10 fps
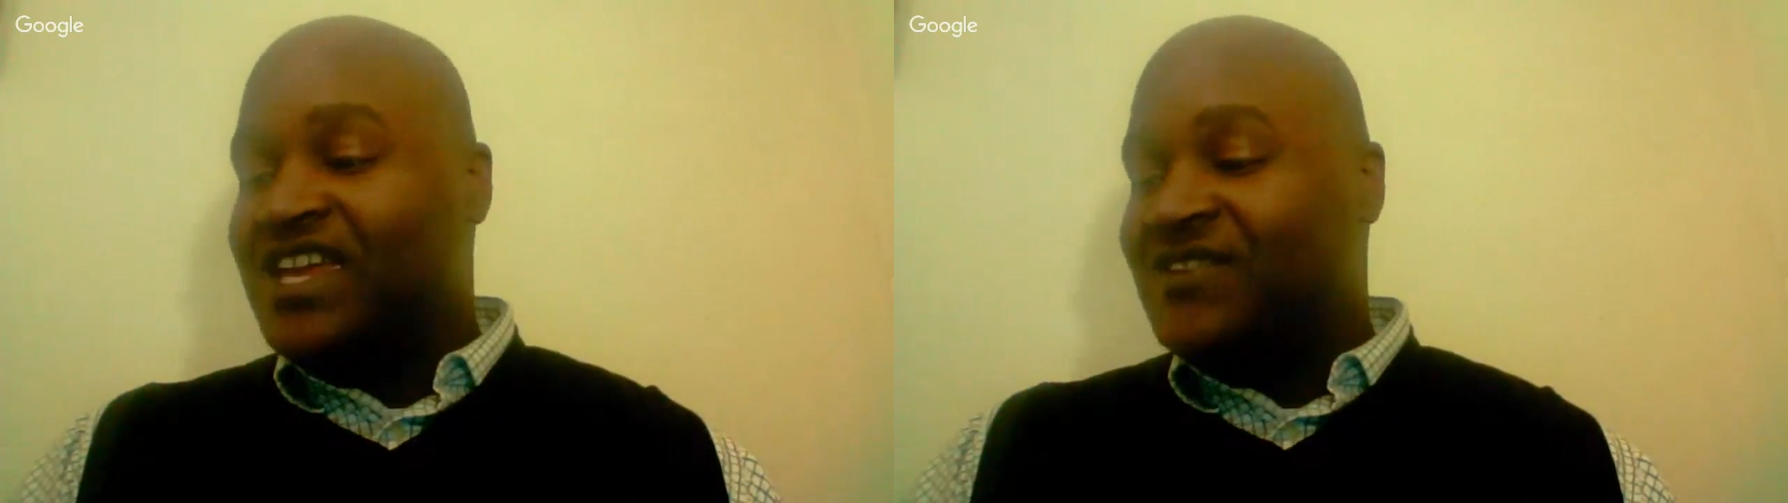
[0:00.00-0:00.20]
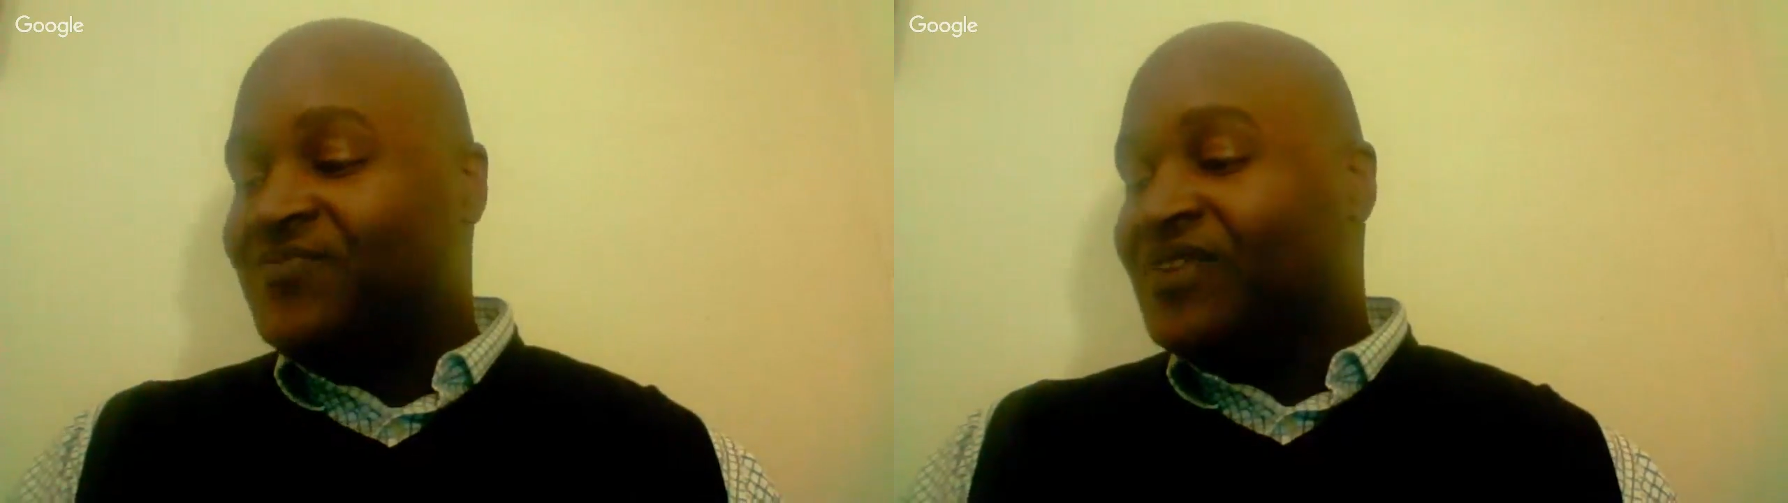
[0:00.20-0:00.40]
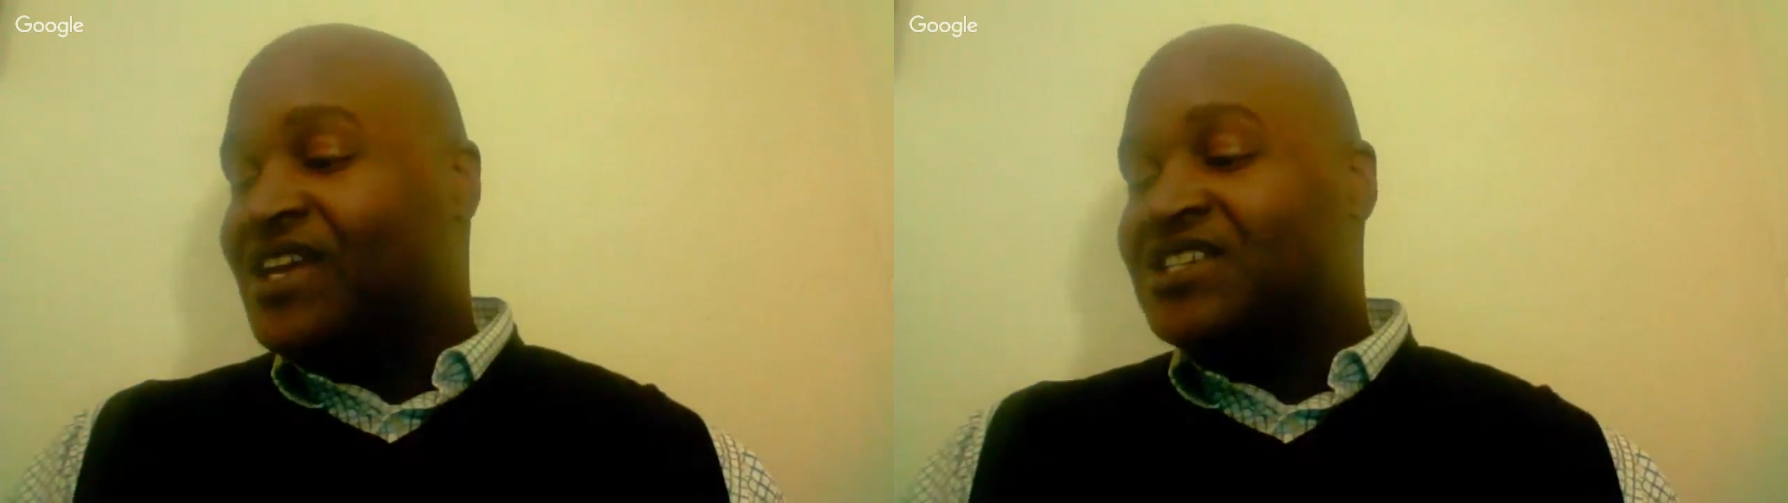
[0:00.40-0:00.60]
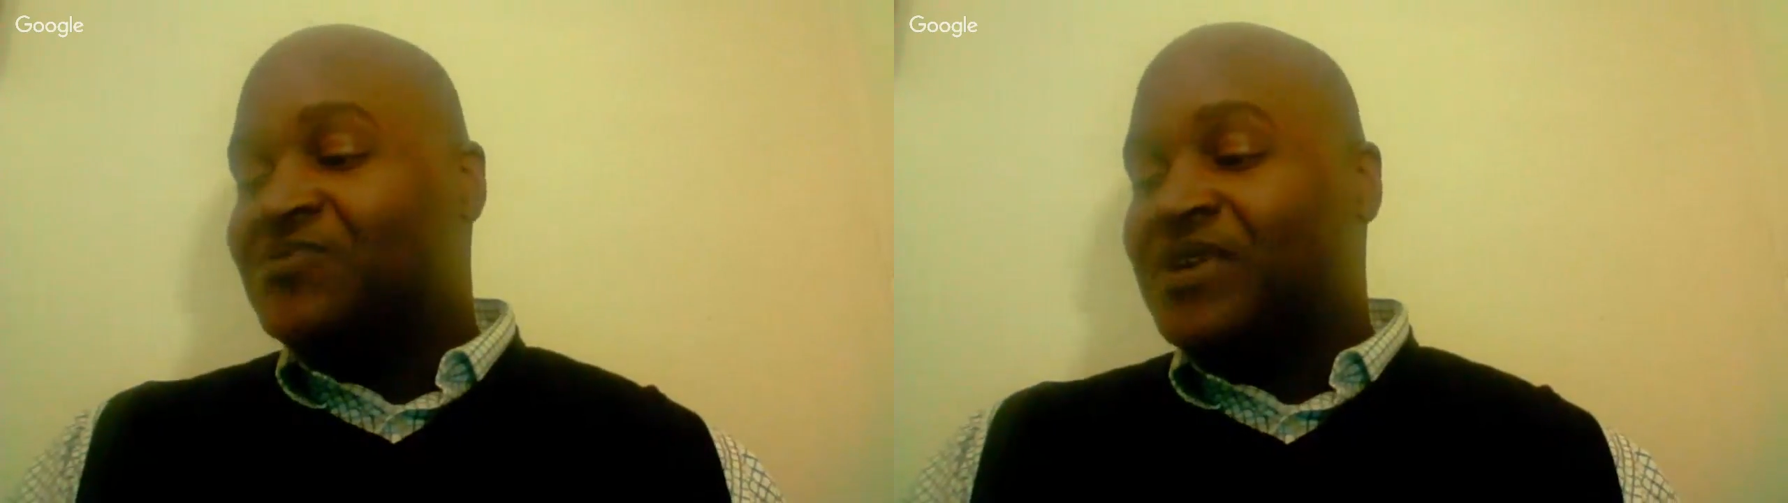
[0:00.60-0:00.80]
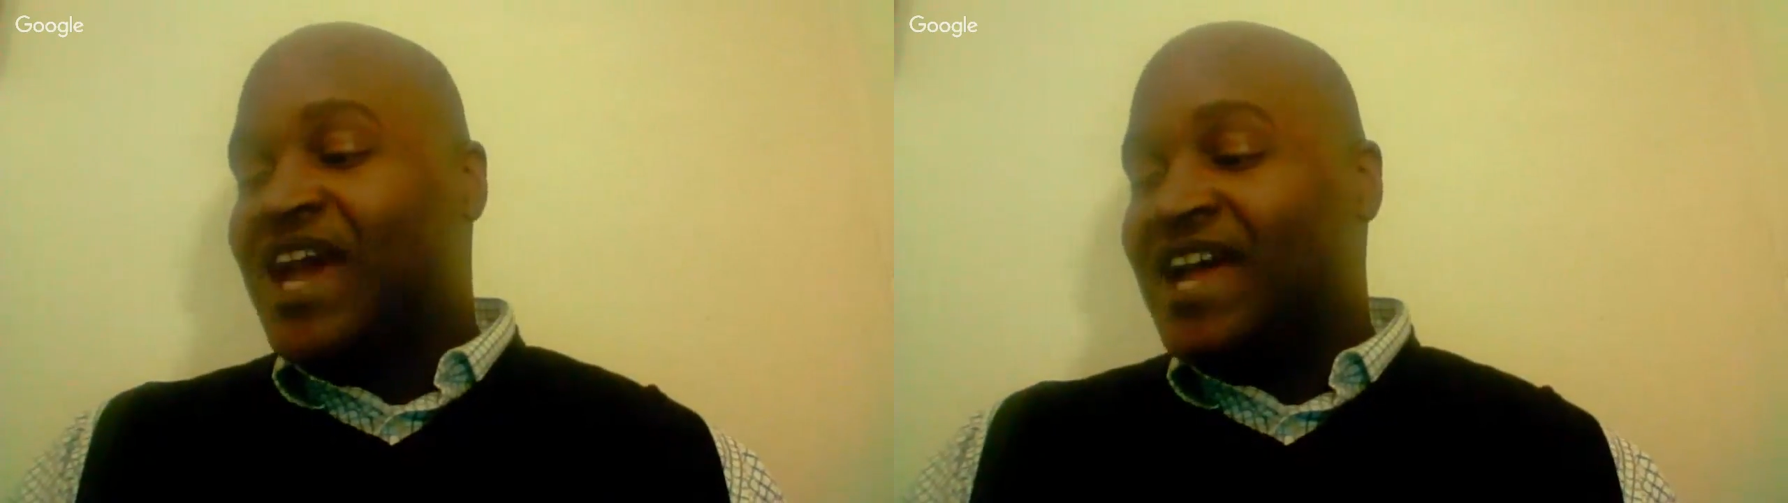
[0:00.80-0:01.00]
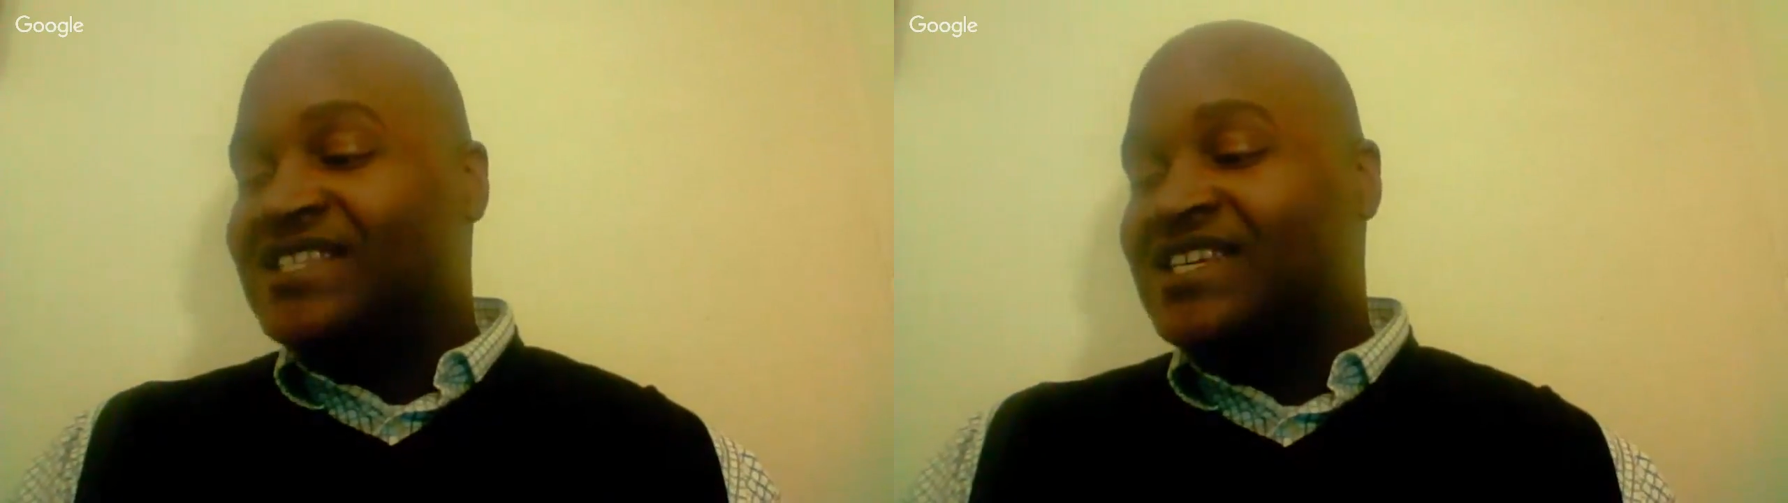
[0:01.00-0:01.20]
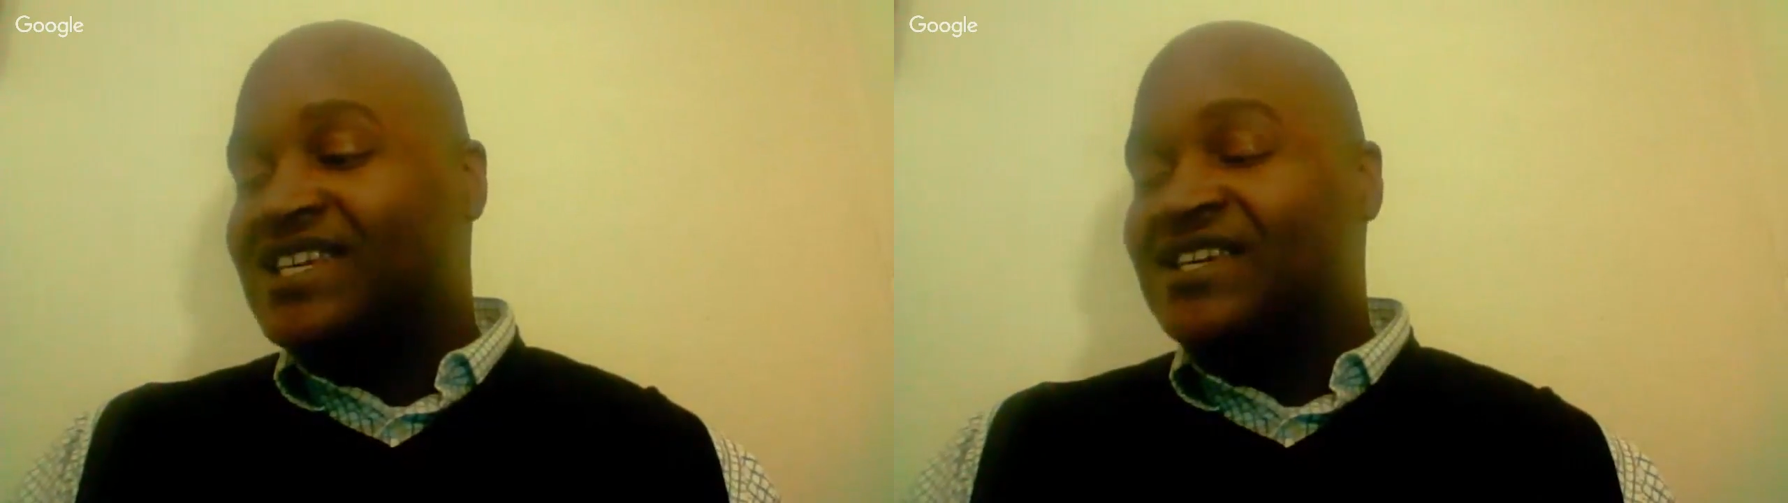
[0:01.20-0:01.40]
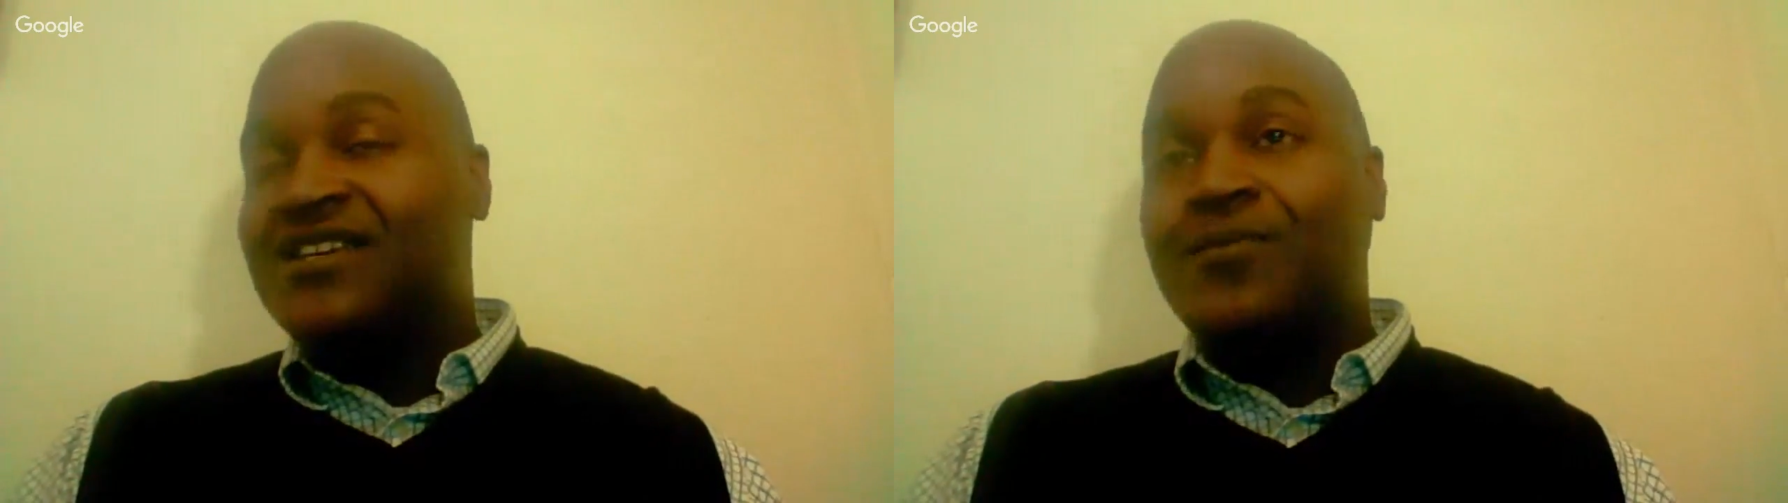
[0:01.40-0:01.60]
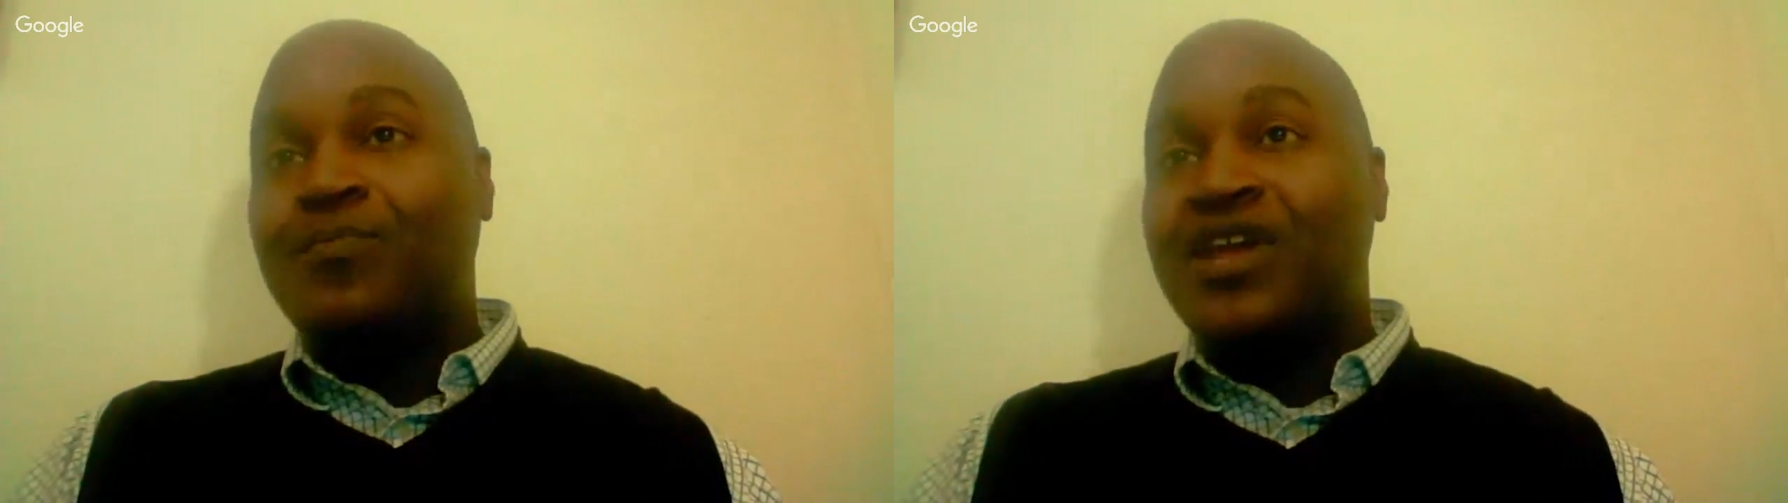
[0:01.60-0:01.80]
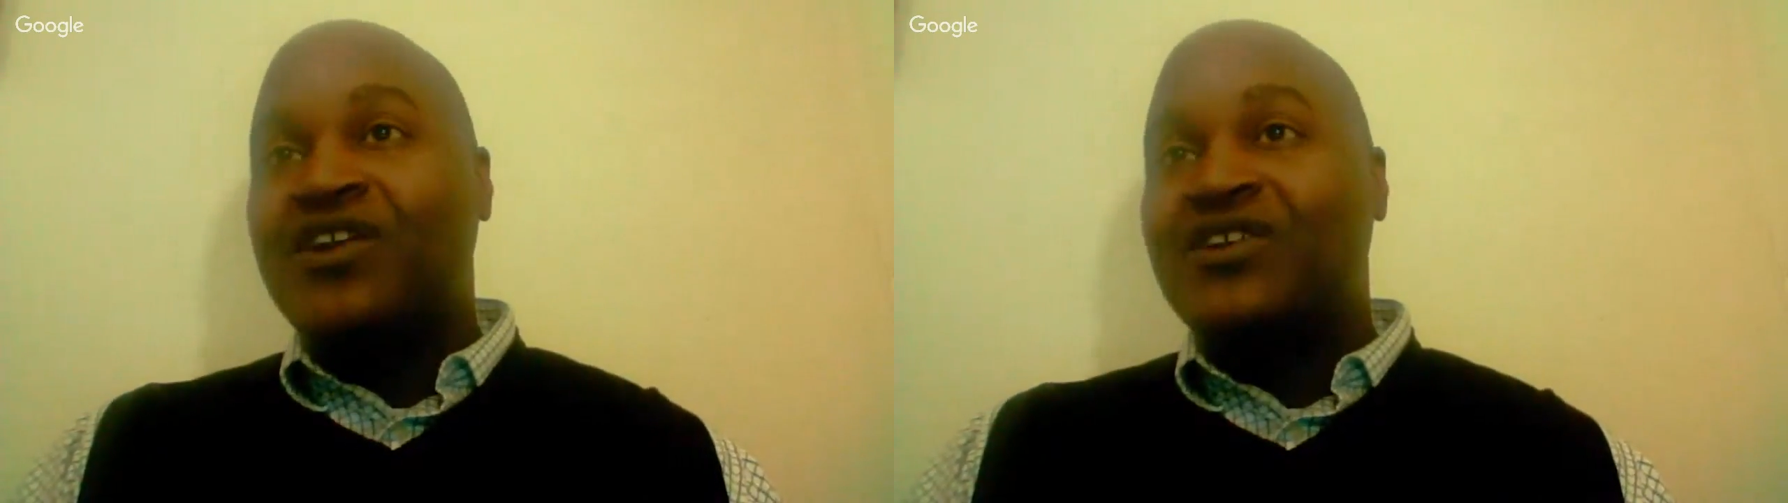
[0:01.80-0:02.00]
fee. Is
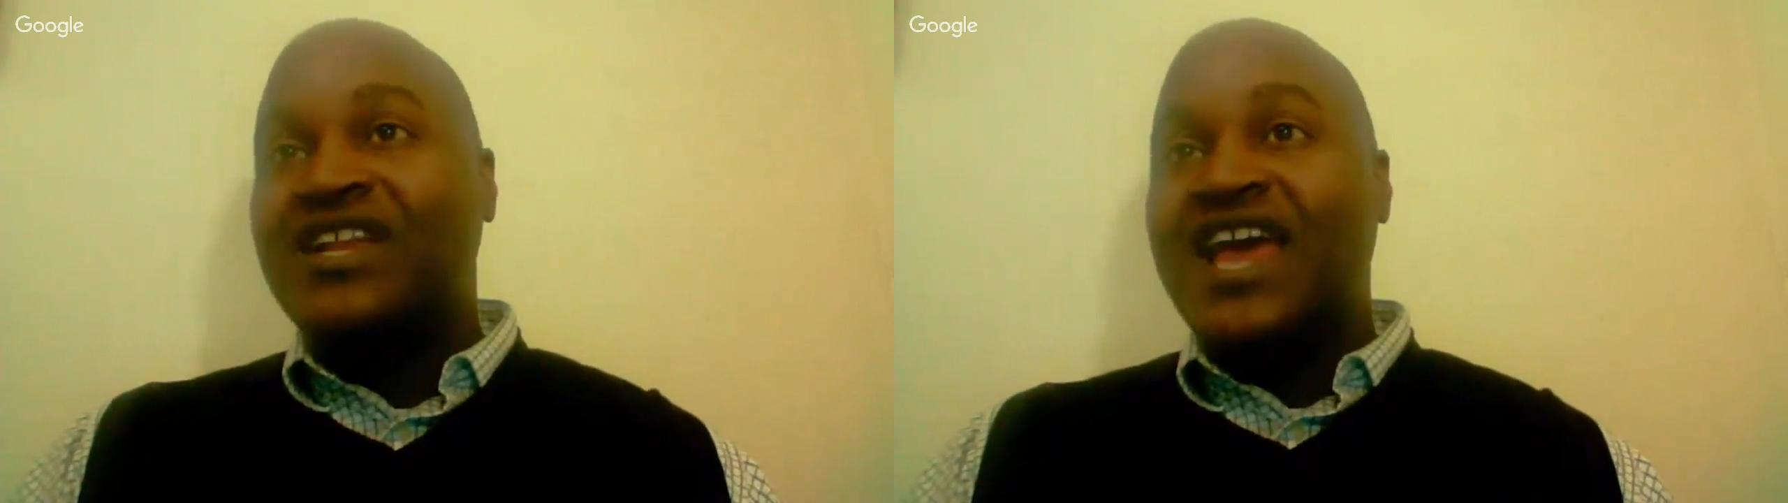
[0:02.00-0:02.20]
bit.ly